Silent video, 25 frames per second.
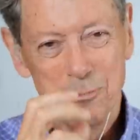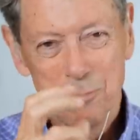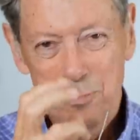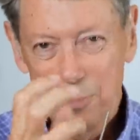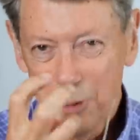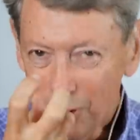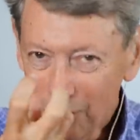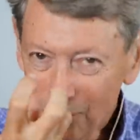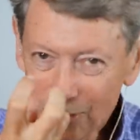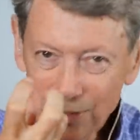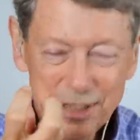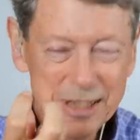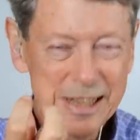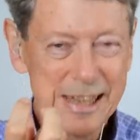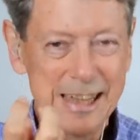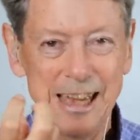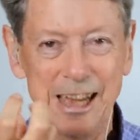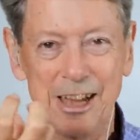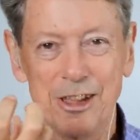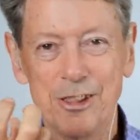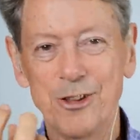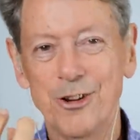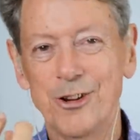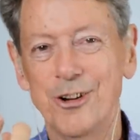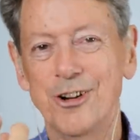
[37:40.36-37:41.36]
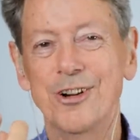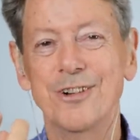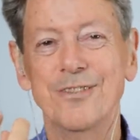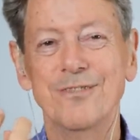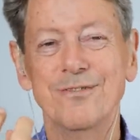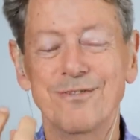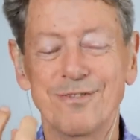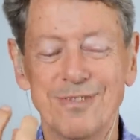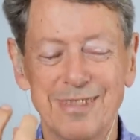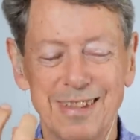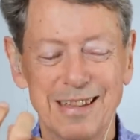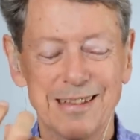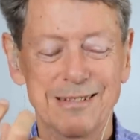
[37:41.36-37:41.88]
pulled together
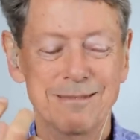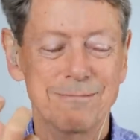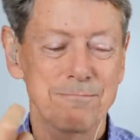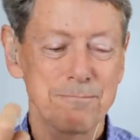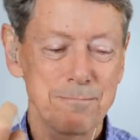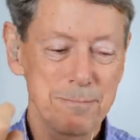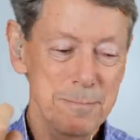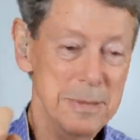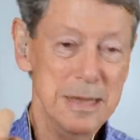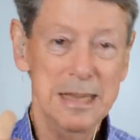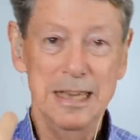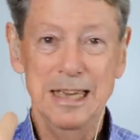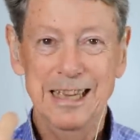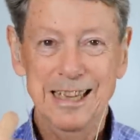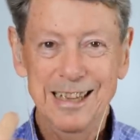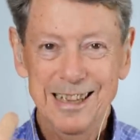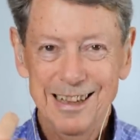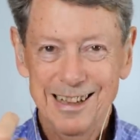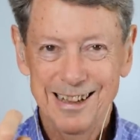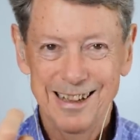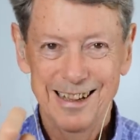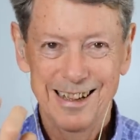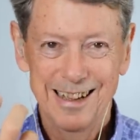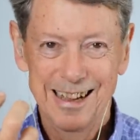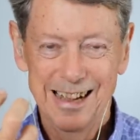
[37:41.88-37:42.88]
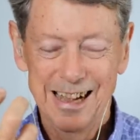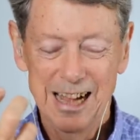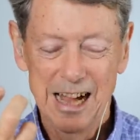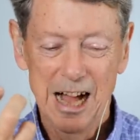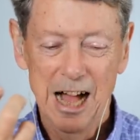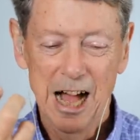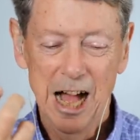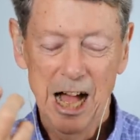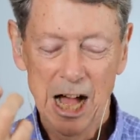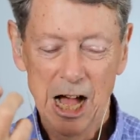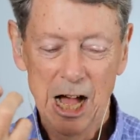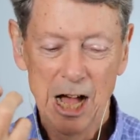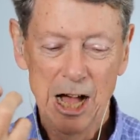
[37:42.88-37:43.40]
me
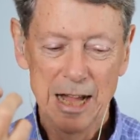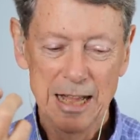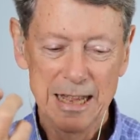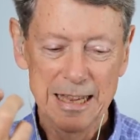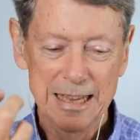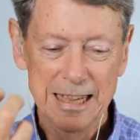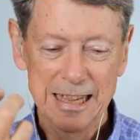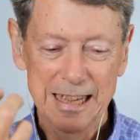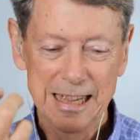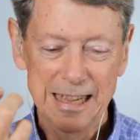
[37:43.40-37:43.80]
uh,